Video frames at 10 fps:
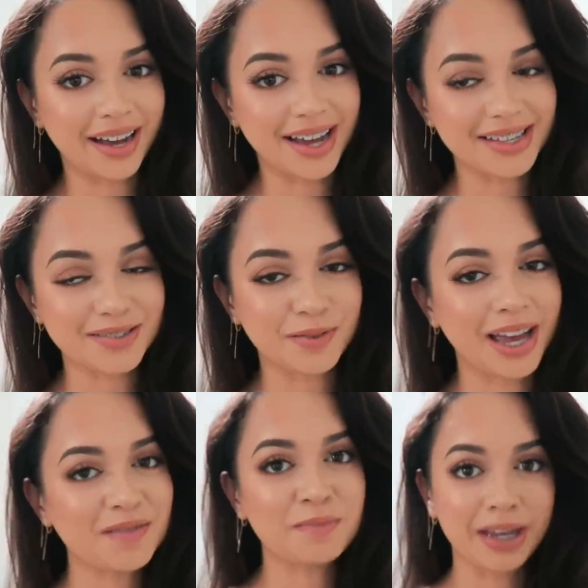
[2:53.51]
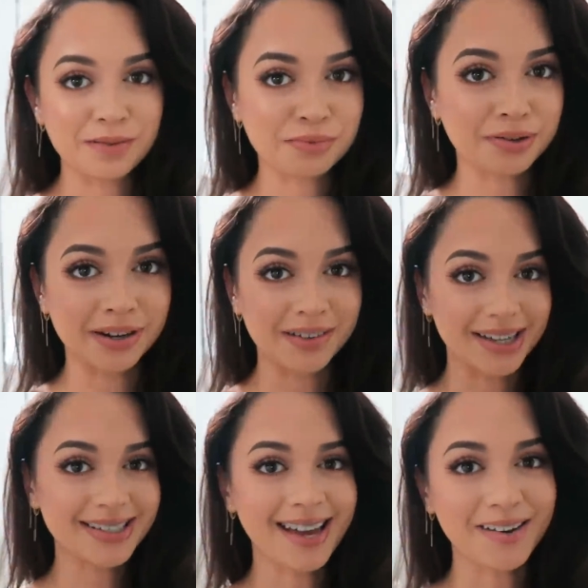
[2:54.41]
right guys, we have made
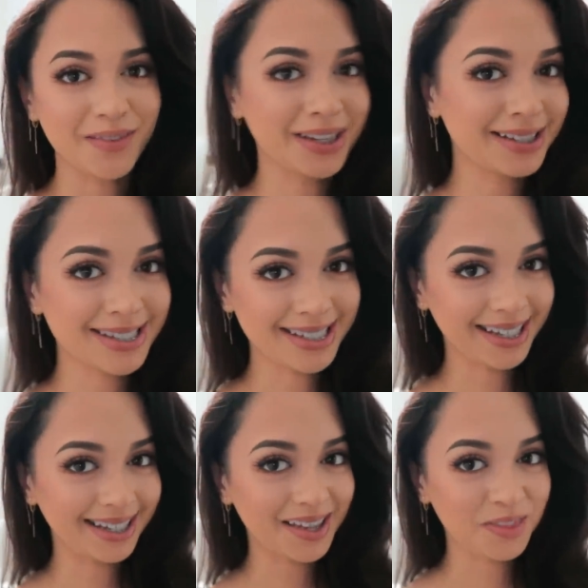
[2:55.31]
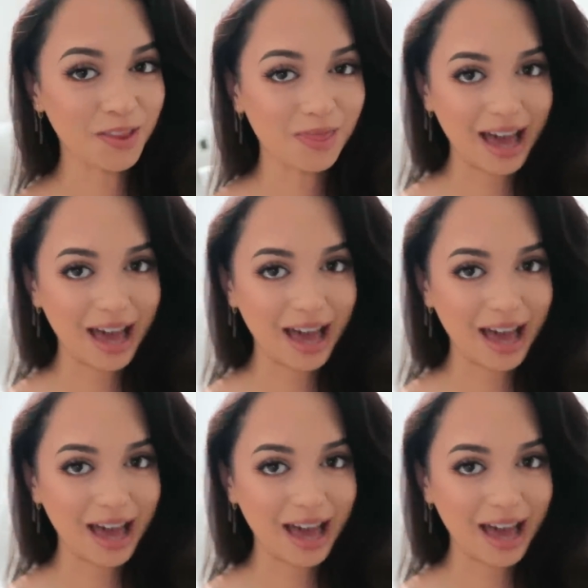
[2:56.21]
progress, and if you can see, the